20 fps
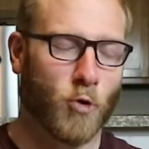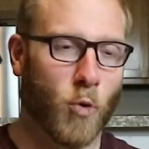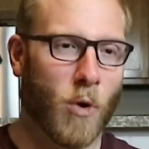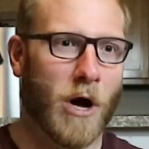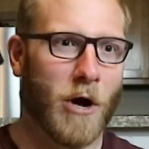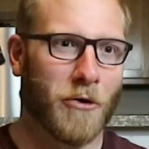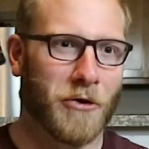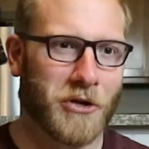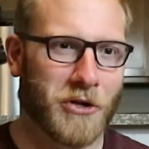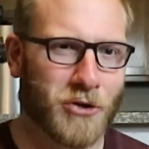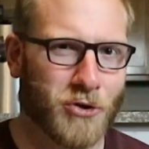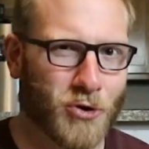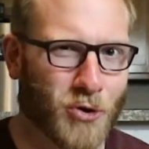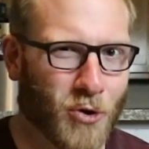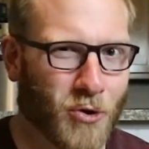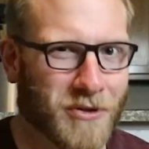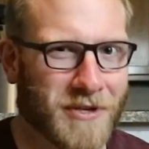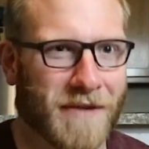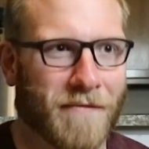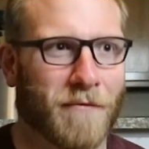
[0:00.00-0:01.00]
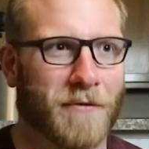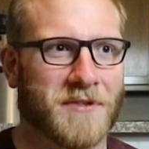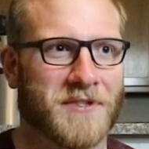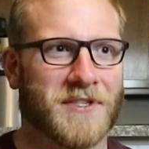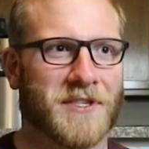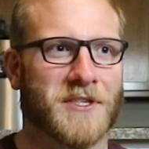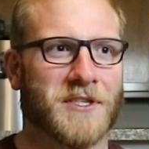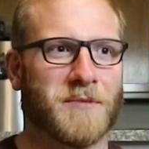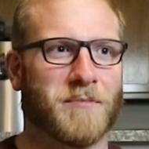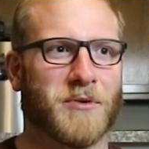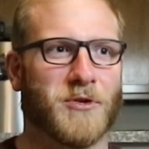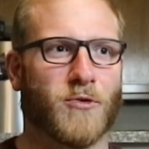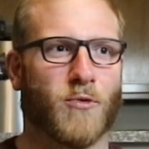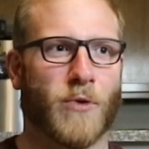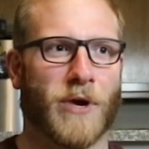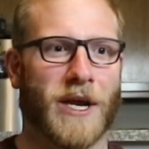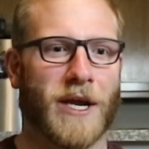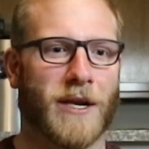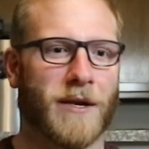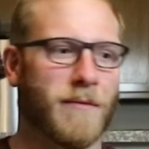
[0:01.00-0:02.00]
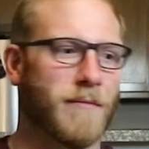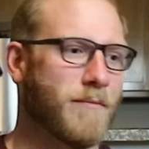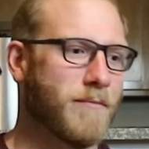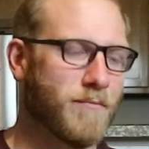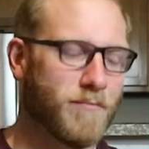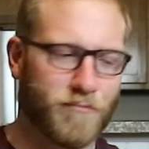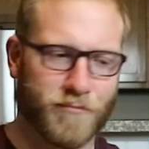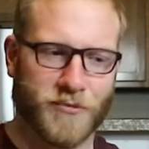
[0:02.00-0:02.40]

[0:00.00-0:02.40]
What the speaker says: quality control differences between